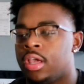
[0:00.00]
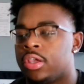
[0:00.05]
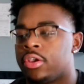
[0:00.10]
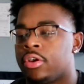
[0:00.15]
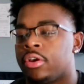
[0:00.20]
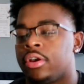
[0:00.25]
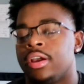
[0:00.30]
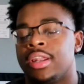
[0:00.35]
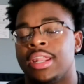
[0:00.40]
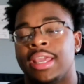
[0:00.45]

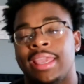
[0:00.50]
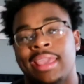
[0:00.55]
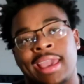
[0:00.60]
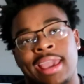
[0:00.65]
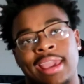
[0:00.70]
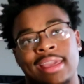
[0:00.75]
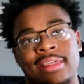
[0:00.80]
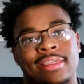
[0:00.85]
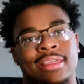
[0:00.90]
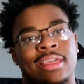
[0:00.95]
you're going to
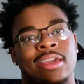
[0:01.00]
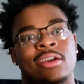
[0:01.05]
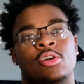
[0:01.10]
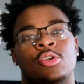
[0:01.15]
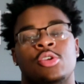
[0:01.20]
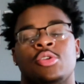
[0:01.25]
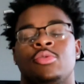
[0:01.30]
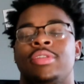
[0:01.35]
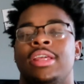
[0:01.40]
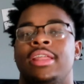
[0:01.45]
gain
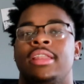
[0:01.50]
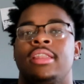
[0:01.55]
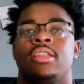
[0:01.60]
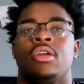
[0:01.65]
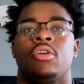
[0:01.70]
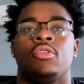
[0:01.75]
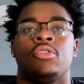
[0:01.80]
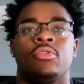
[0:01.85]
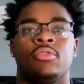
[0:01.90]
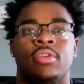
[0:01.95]
skills you didn't
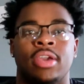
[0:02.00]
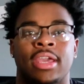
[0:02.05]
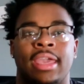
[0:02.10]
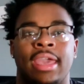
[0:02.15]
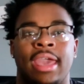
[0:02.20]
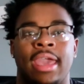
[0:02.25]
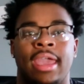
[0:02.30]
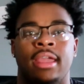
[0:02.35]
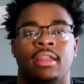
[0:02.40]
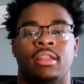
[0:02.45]
know you could
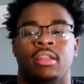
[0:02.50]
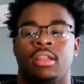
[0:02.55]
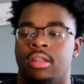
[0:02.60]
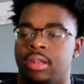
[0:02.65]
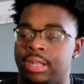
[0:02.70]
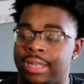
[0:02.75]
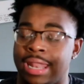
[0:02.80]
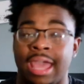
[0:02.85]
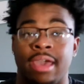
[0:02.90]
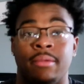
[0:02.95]
gain.
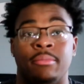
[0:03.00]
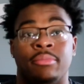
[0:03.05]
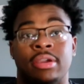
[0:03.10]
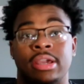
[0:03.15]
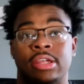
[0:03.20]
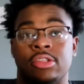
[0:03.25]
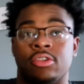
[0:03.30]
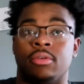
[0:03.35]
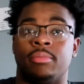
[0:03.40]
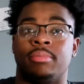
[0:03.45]
That
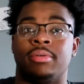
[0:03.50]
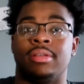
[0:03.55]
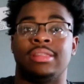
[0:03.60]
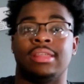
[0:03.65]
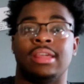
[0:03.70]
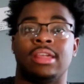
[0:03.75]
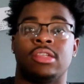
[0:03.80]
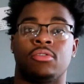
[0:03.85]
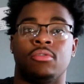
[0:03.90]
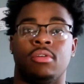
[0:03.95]
brings your
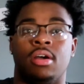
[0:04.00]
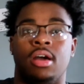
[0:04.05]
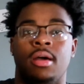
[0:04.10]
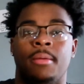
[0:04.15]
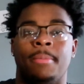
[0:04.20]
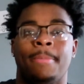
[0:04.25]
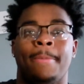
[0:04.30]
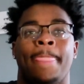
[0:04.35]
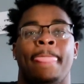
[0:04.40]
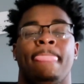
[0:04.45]
potential
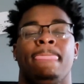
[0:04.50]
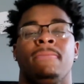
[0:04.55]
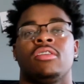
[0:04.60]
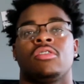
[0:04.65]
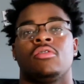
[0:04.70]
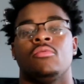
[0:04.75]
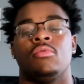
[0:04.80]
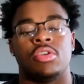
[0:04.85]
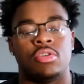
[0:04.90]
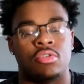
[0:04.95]
up.
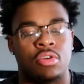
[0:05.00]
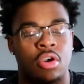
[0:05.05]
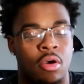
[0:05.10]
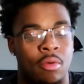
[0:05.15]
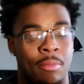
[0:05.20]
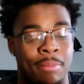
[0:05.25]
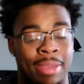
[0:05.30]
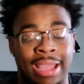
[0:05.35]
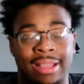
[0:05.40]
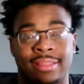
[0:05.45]
So when you
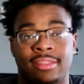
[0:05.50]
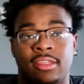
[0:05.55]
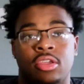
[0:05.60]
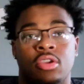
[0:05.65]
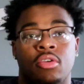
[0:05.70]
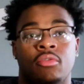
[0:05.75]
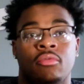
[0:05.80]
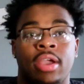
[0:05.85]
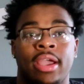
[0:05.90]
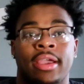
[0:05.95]
go back to
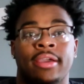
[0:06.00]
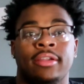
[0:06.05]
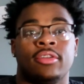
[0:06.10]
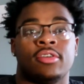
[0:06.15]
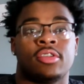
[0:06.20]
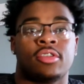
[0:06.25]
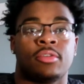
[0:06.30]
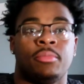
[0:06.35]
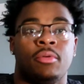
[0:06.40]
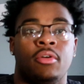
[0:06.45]
your
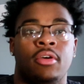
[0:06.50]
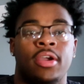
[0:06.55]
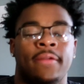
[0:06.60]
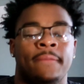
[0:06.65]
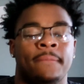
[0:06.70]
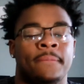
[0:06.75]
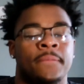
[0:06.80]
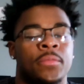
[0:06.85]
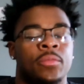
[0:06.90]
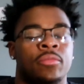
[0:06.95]
regular
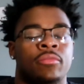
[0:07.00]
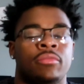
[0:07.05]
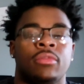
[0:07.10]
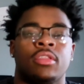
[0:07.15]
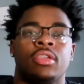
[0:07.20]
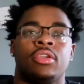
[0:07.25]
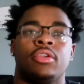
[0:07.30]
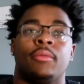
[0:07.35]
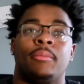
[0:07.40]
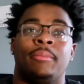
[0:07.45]
sport,
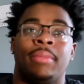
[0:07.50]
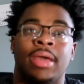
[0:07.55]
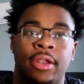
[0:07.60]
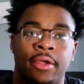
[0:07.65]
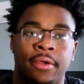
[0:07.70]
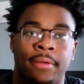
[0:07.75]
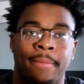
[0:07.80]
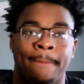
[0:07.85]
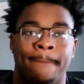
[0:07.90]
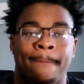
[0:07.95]
you're
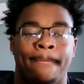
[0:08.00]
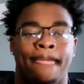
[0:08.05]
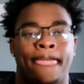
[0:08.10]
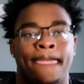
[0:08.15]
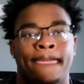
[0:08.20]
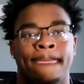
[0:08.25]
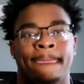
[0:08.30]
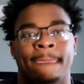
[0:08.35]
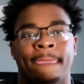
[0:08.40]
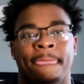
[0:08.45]
better.
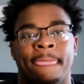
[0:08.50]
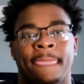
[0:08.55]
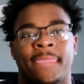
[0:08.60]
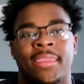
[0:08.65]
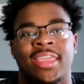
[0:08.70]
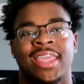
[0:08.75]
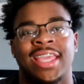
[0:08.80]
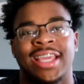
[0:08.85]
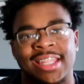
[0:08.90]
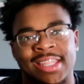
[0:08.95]

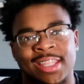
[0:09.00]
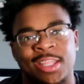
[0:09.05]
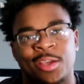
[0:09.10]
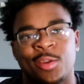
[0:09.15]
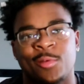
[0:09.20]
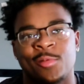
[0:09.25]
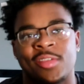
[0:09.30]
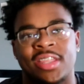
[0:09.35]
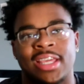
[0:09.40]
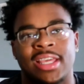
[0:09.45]
You understand
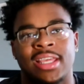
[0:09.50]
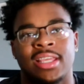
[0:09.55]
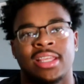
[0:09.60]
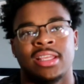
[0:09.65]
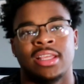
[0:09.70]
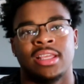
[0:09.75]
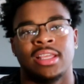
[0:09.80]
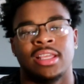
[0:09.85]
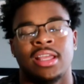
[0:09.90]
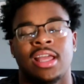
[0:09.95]
what I'm saying?
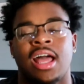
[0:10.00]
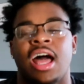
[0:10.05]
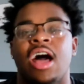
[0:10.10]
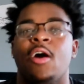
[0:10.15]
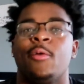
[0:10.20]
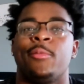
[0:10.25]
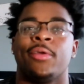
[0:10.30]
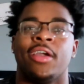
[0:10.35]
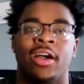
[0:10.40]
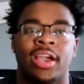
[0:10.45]
I
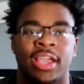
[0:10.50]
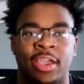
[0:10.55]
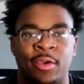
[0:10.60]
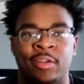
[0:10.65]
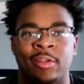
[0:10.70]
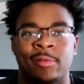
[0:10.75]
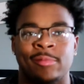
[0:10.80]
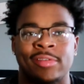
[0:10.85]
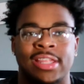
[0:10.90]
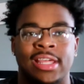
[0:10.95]
hope y'all get
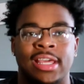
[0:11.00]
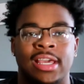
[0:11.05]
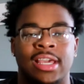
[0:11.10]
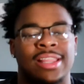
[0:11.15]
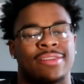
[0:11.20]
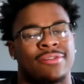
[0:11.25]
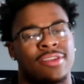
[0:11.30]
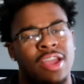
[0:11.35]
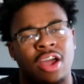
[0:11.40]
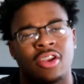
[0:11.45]
what I'm saying.
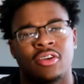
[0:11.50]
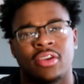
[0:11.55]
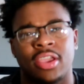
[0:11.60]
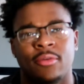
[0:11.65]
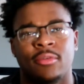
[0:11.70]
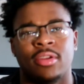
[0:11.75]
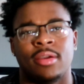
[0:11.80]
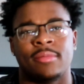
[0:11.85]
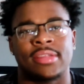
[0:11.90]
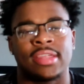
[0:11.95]
If y'all don't
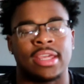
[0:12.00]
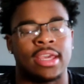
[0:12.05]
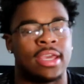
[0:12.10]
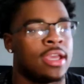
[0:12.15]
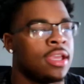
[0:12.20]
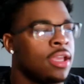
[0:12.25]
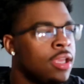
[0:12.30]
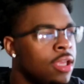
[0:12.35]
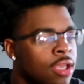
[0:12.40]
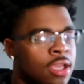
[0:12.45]
get what I'm
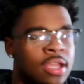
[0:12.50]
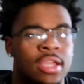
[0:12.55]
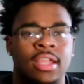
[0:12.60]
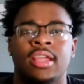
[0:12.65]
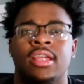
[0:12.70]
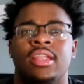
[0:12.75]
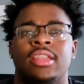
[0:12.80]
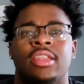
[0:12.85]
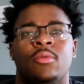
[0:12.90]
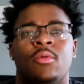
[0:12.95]
saying,
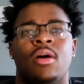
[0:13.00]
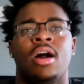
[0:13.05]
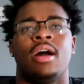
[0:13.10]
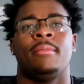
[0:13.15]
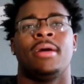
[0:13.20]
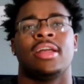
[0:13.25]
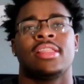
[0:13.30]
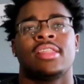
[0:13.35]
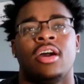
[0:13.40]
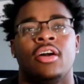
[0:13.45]
then why
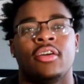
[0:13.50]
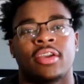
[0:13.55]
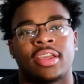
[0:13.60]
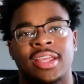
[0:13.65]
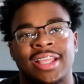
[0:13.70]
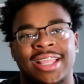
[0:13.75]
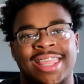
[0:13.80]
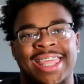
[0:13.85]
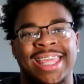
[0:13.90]
am I talking?